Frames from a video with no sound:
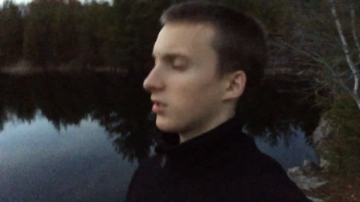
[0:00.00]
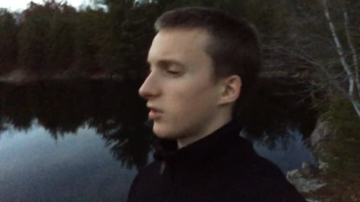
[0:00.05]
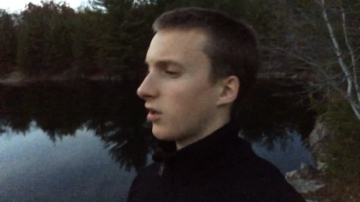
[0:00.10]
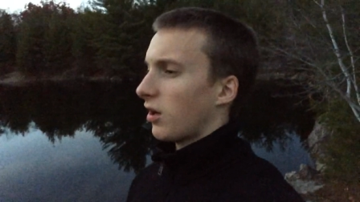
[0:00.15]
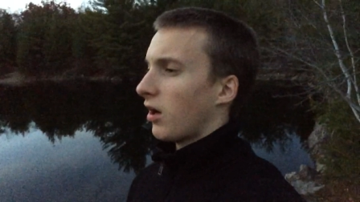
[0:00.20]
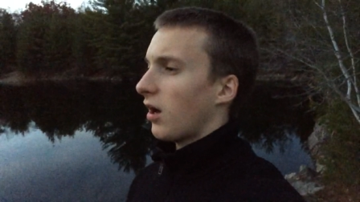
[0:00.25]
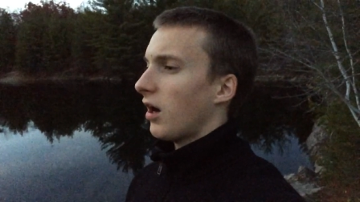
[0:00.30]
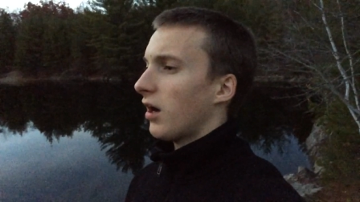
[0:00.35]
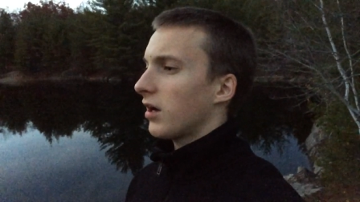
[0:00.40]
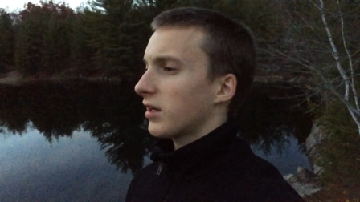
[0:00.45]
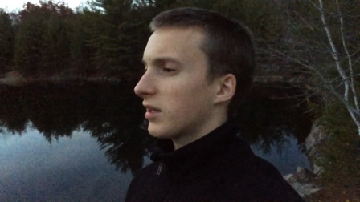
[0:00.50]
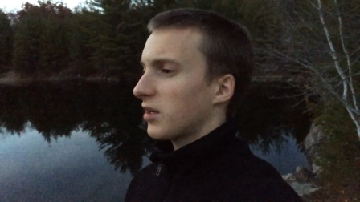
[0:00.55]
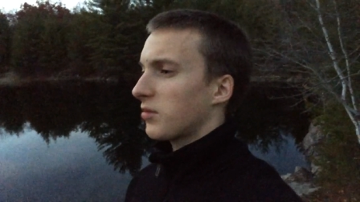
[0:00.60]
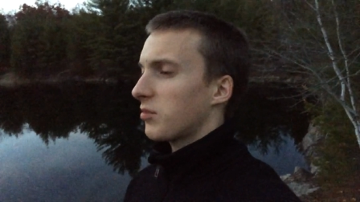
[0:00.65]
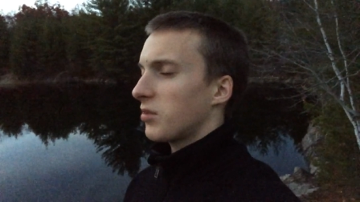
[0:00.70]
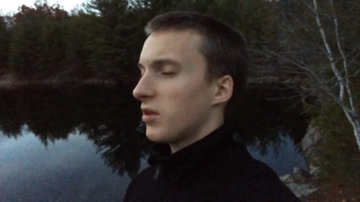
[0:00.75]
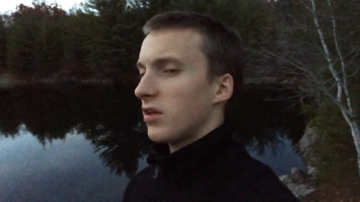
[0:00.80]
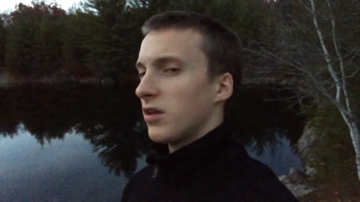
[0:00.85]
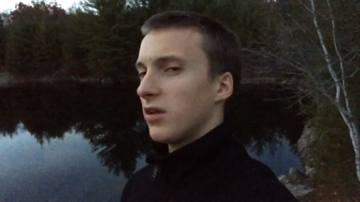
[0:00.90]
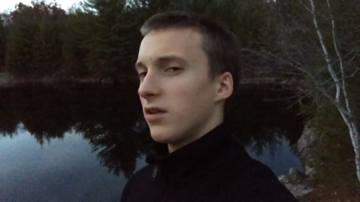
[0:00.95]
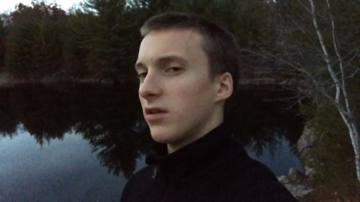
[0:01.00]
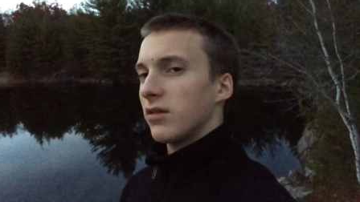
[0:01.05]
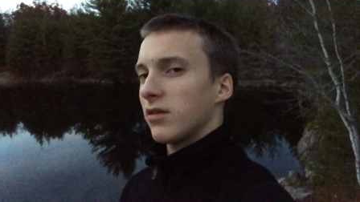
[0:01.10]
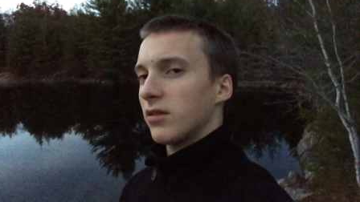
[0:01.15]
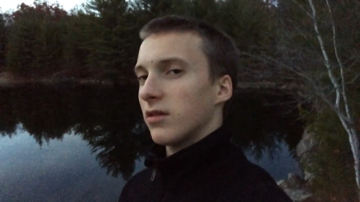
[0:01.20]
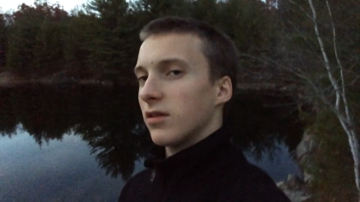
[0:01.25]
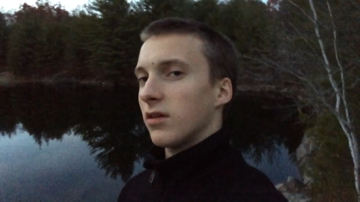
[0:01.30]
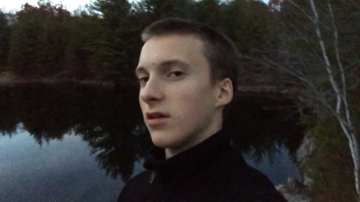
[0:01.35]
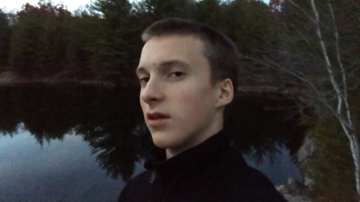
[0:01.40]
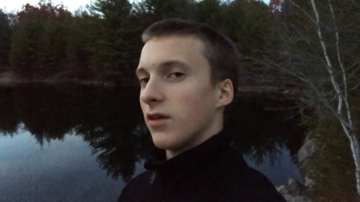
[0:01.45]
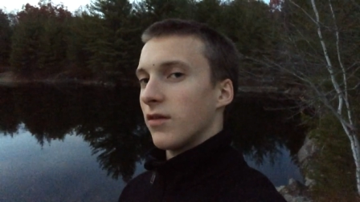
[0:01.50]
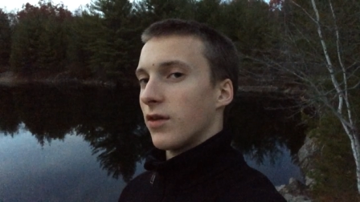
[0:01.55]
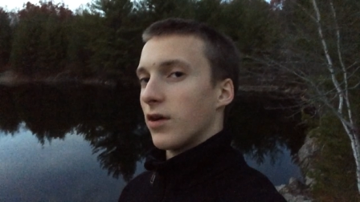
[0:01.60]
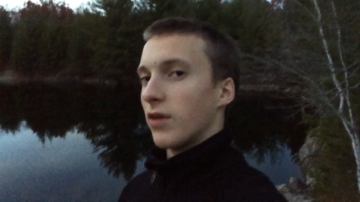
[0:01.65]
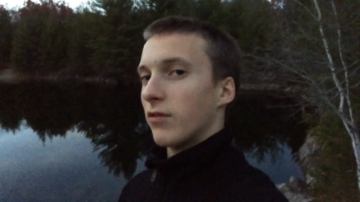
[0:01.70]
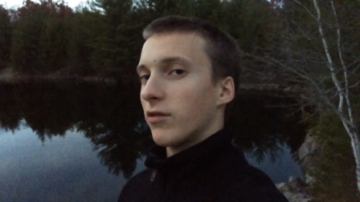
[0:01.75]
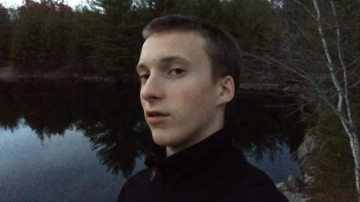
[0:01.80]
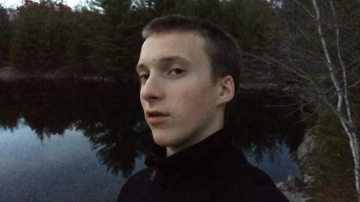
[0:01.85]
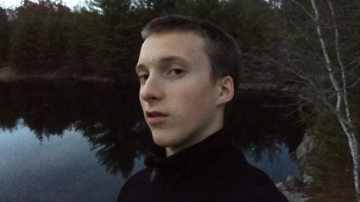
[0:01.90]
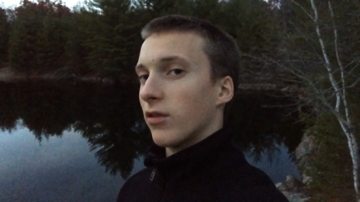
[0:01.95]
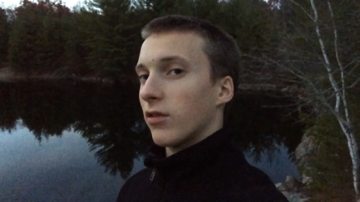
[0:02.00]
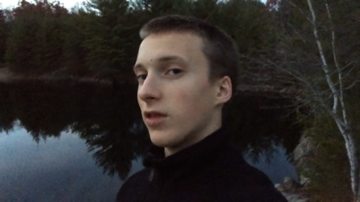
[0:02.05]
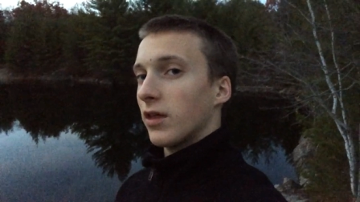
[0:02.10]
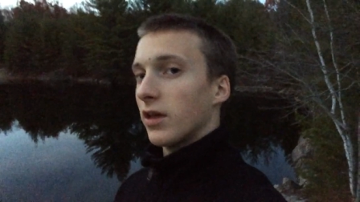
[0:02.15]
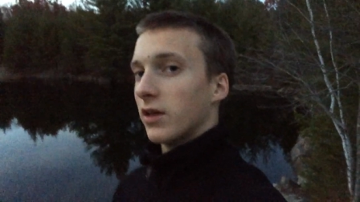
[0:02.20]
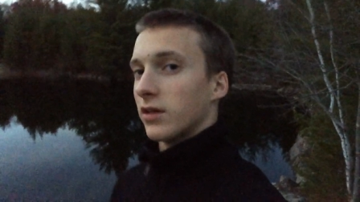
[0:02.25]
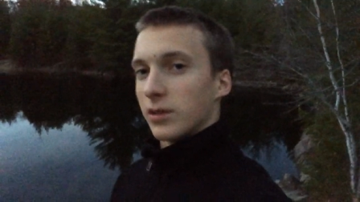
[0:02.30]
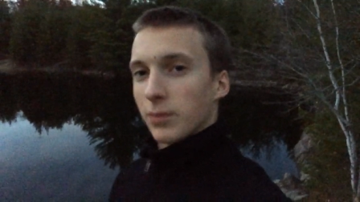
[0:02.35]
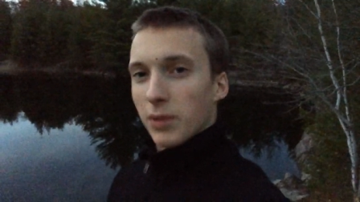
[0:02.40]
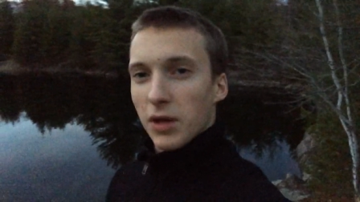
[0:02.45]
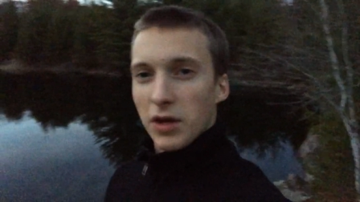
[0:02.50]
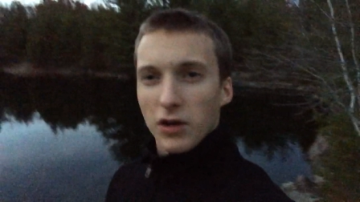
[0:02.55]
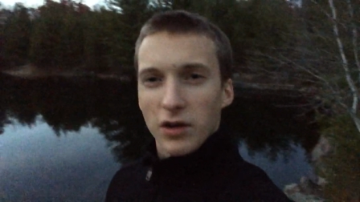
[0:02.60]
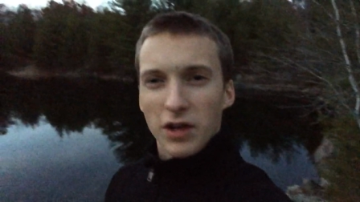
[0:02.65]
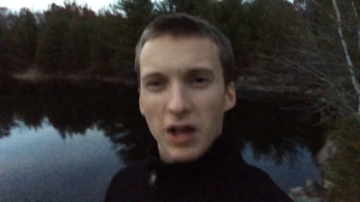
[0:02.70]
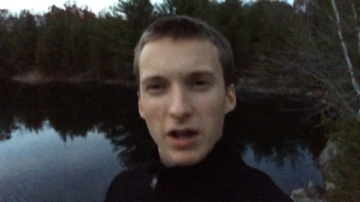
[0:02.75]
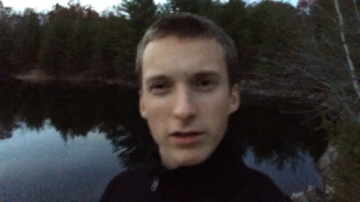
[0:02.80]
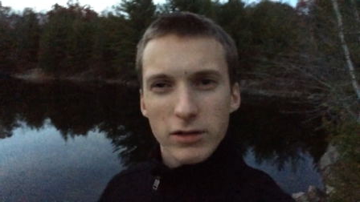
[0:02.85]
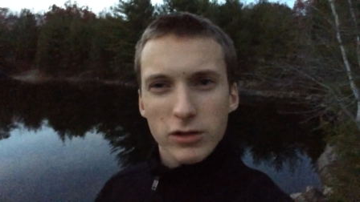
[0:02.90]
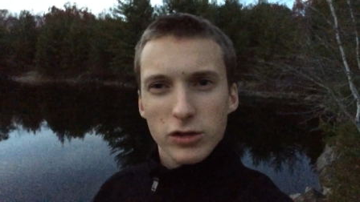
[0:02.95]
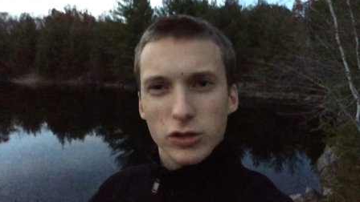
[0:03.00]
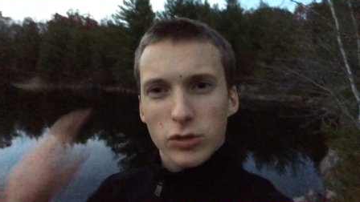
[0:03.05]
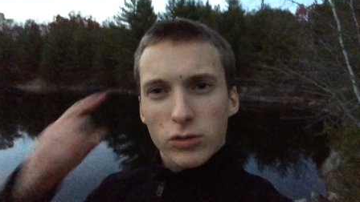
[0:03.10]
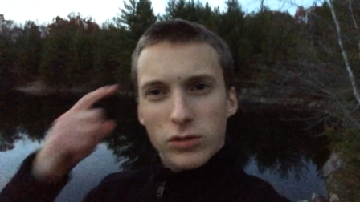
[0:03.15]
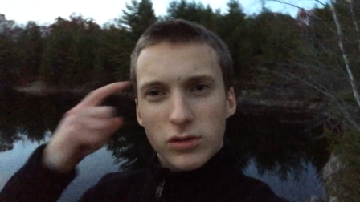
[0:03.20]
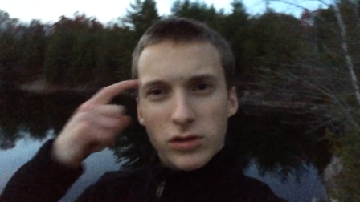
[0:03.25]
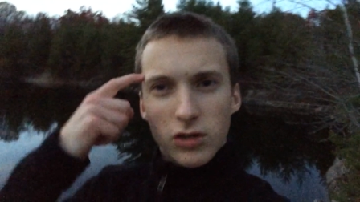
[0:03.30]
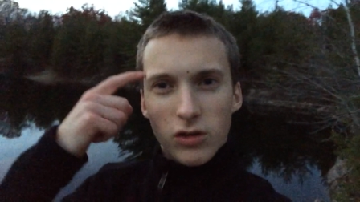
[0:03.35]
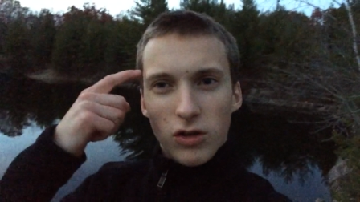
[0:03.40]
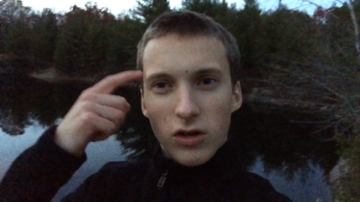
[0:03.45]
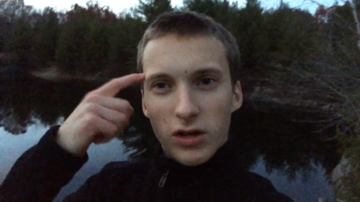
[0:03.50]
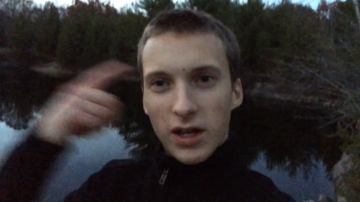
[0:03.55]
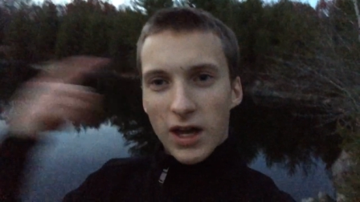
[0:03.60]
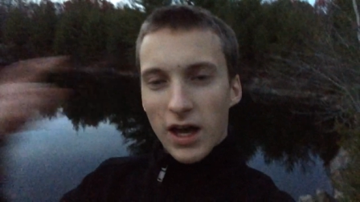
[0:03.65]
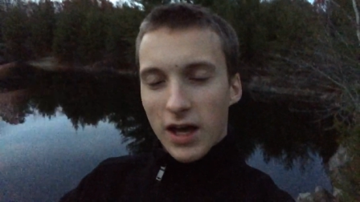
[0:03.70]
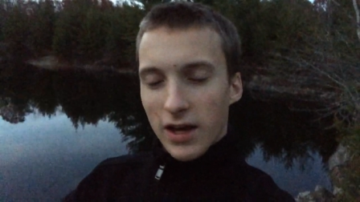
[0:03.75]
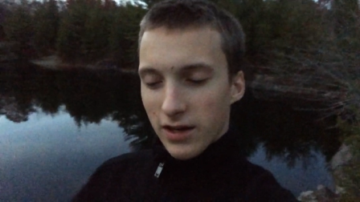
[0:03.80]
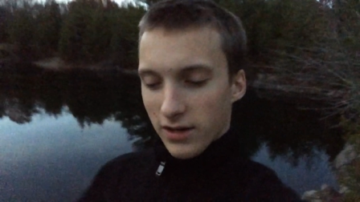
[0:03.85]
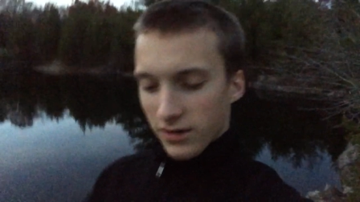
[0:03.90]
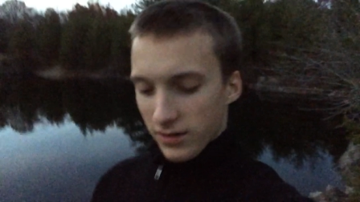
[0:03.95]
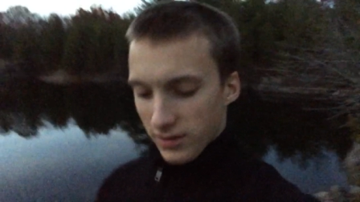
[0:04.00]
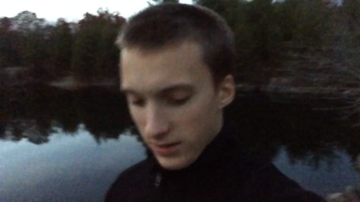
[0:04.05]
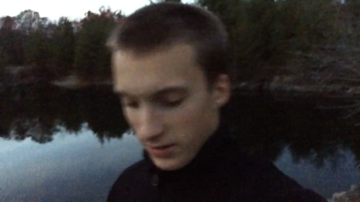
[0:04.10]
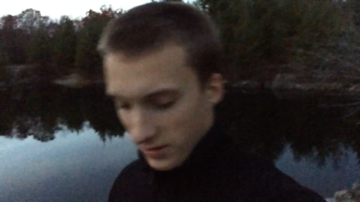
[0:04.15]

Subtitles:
God can be a very real thing depending on how you choose to look at it.